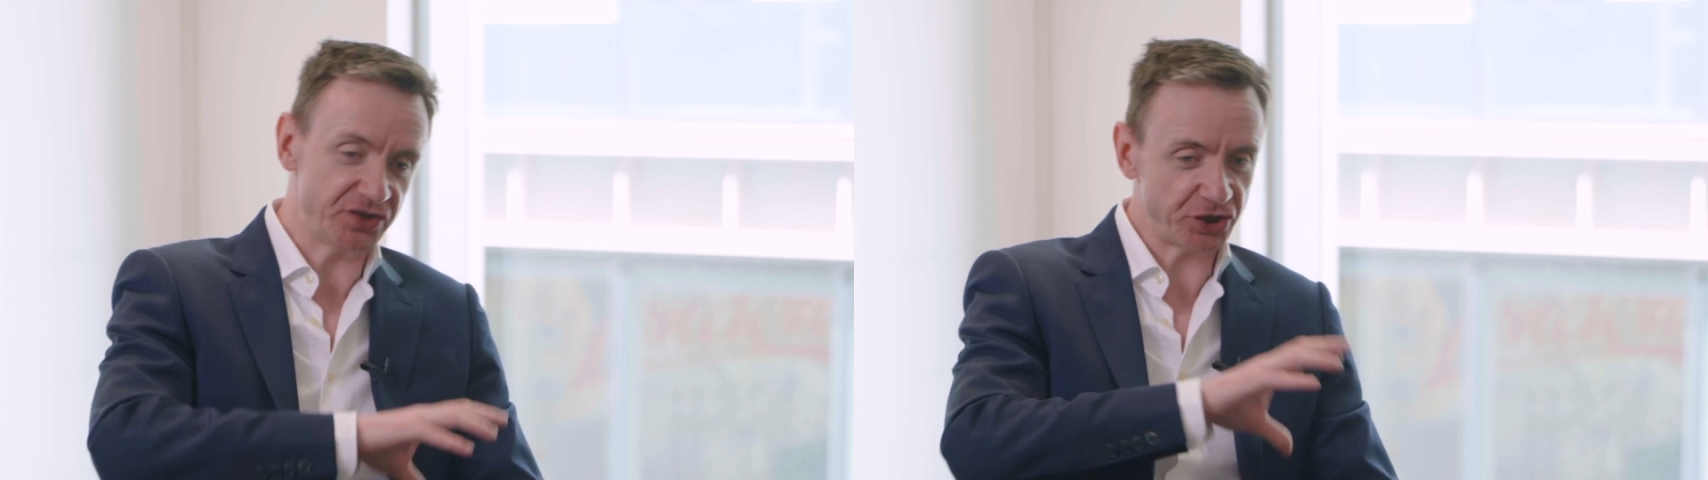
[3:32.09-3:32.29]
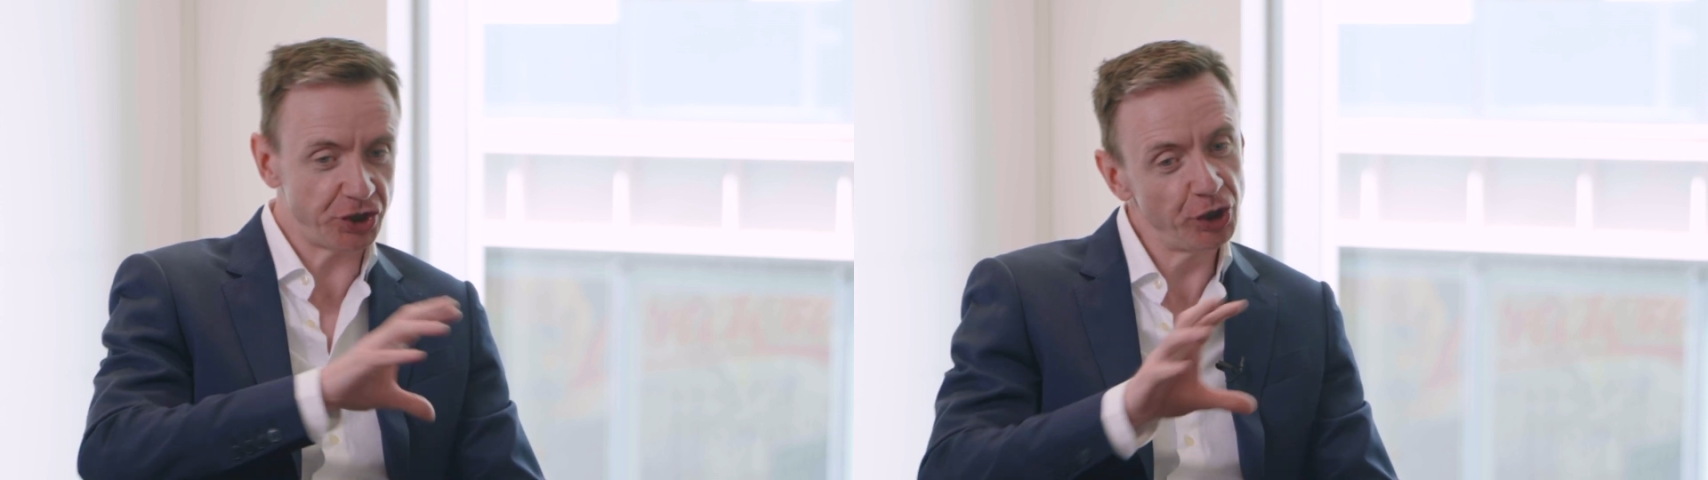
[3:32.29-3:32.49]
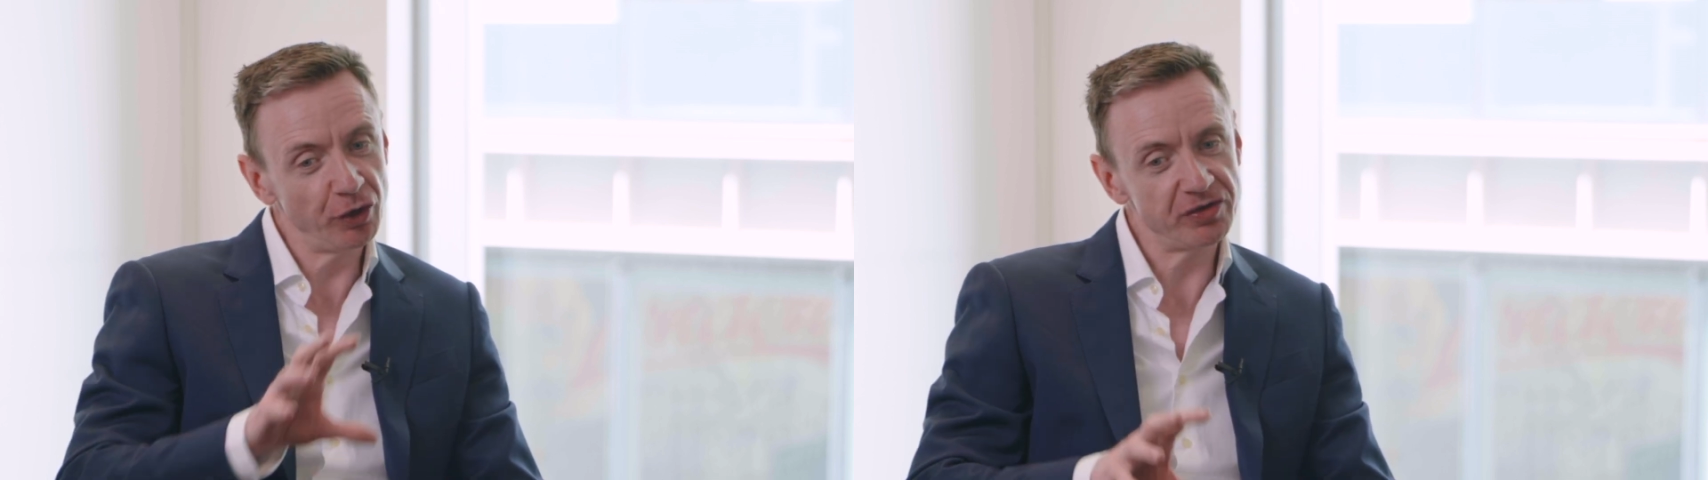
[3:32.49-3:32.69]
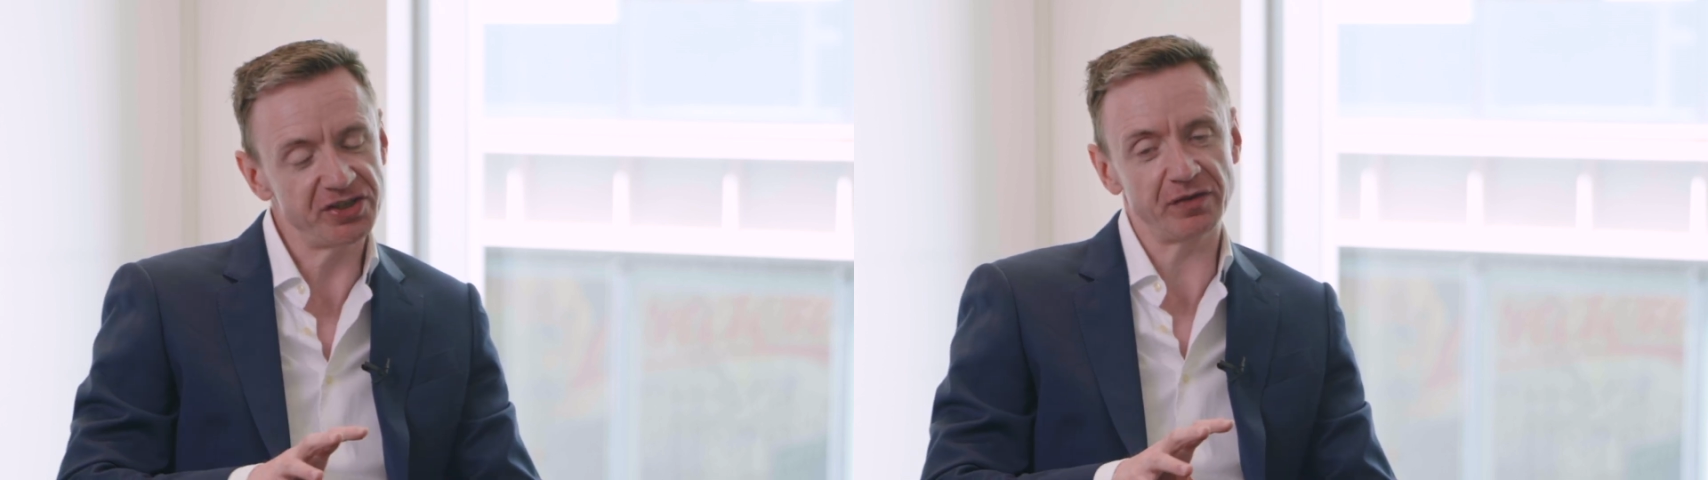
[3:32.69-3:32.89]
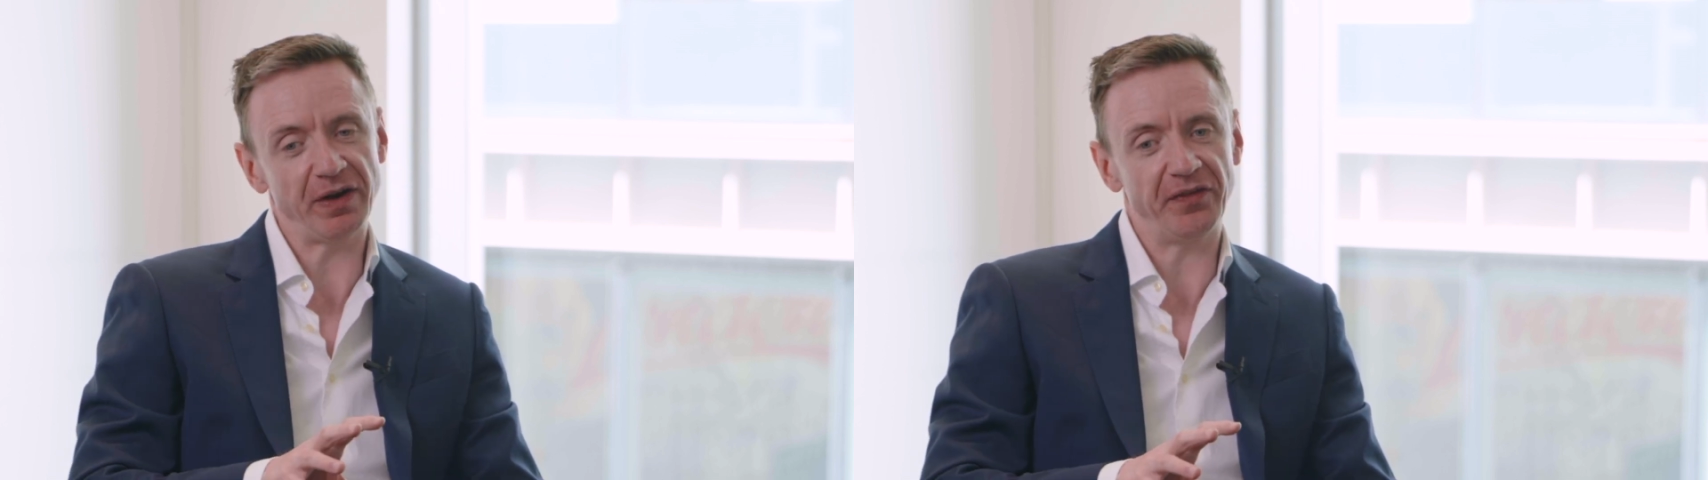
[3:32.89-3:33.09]

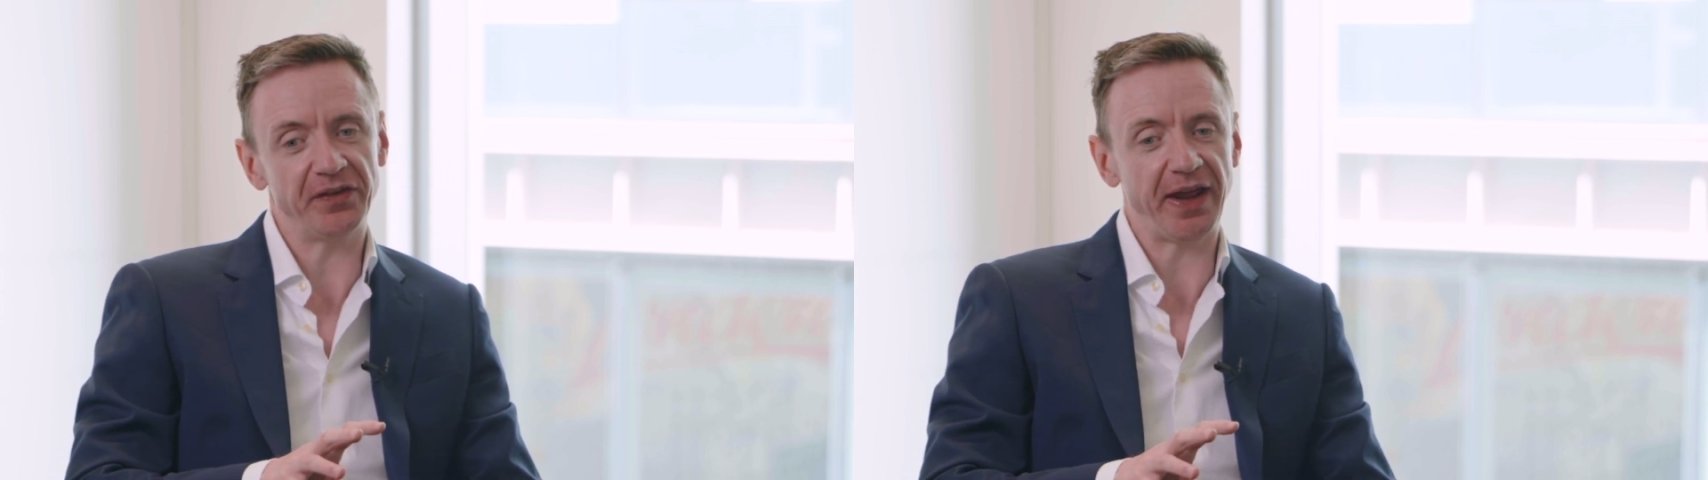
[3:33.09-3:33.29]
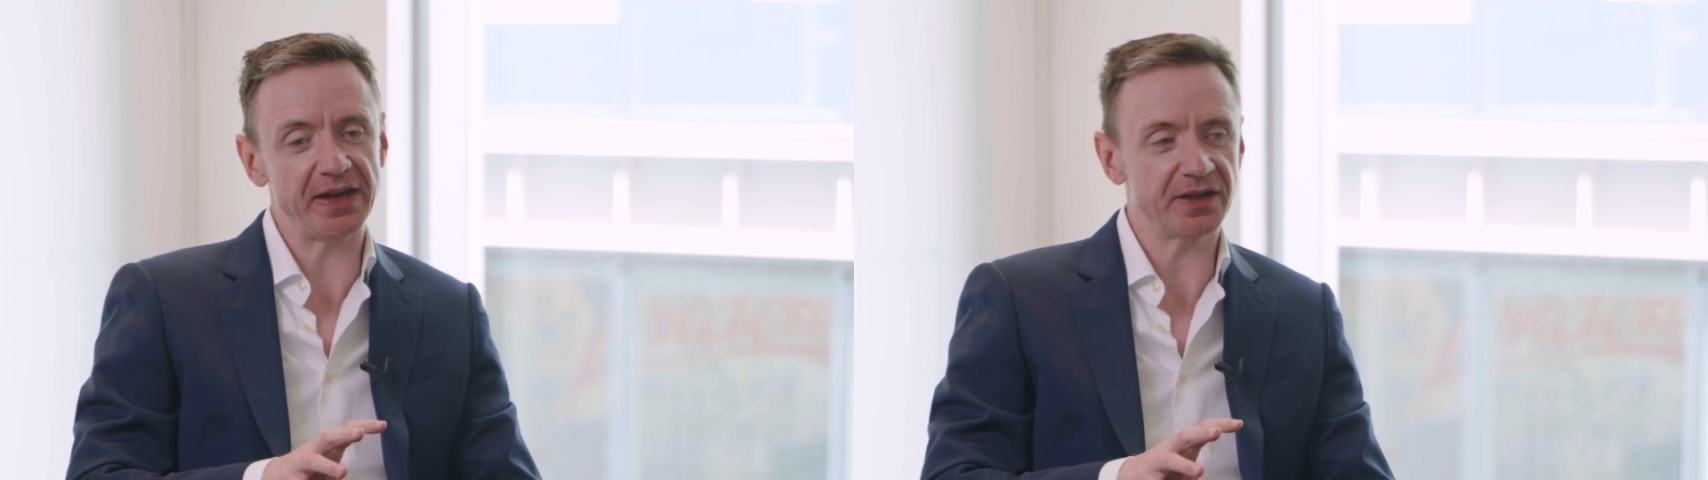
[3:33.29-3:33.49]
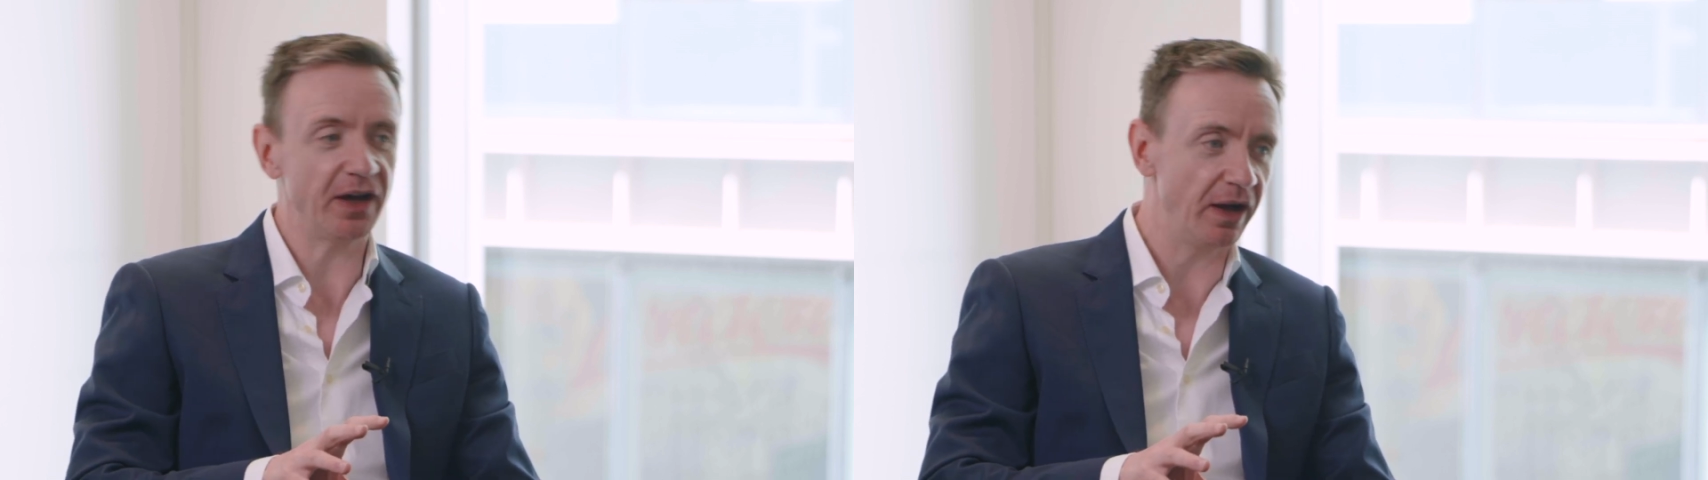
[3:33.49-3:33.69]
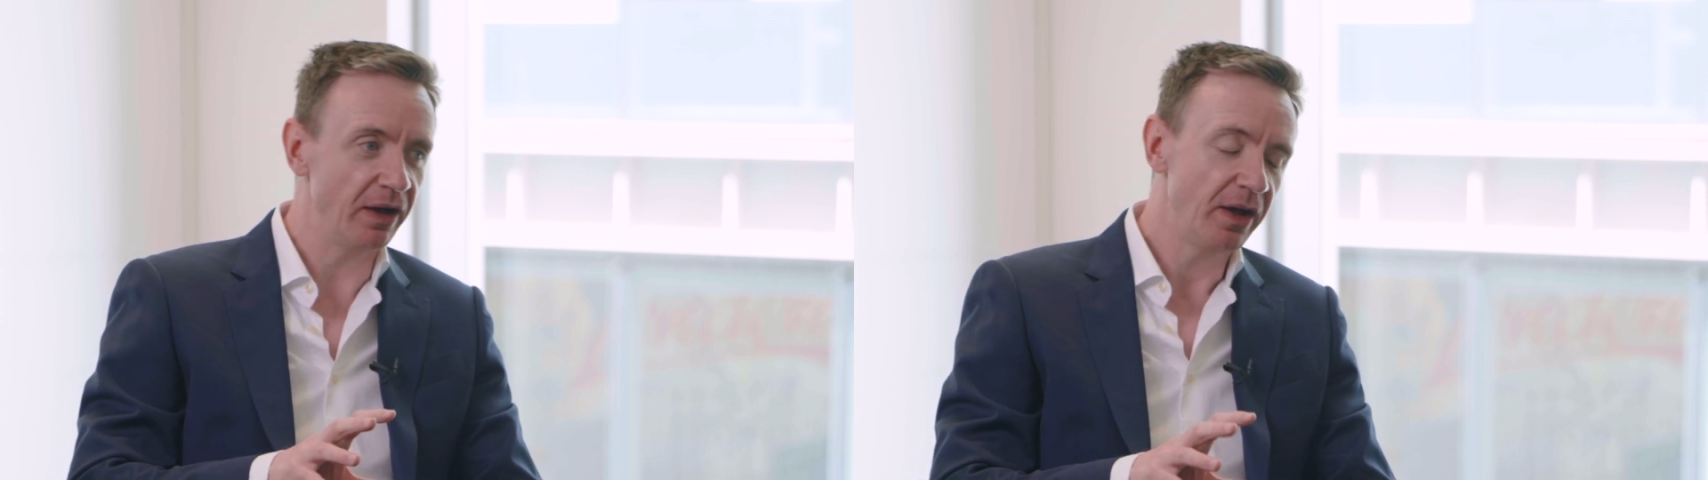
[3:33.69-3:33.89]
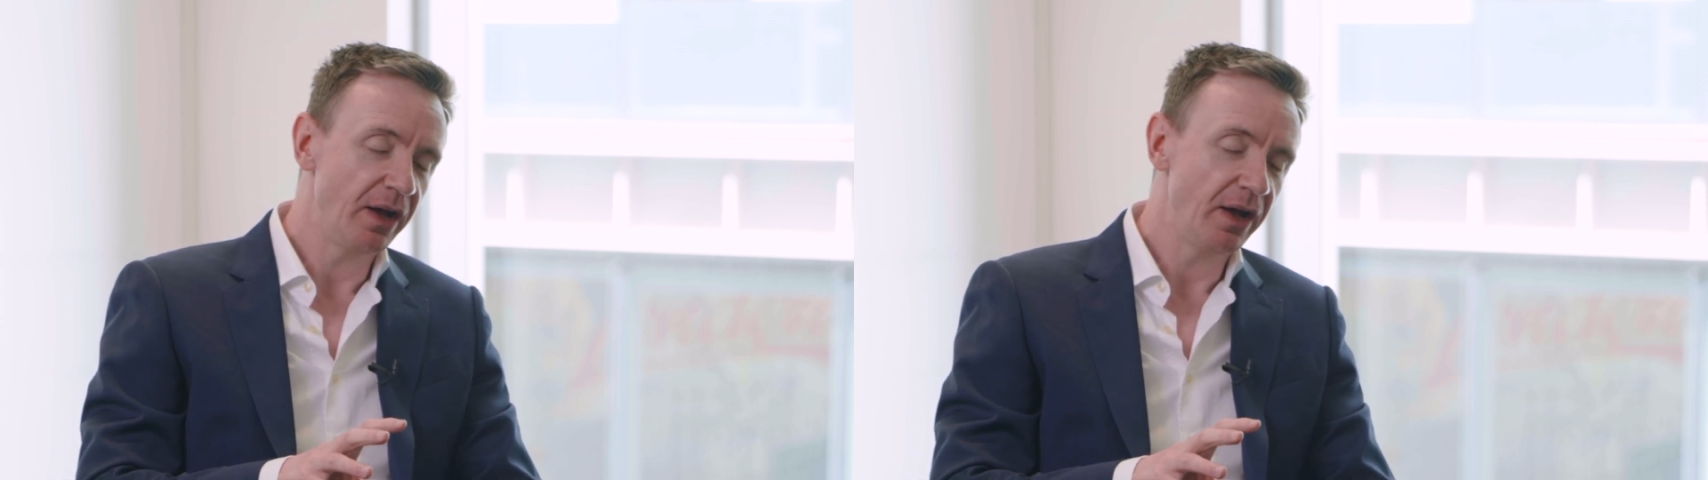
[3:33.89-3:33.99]
security around the data,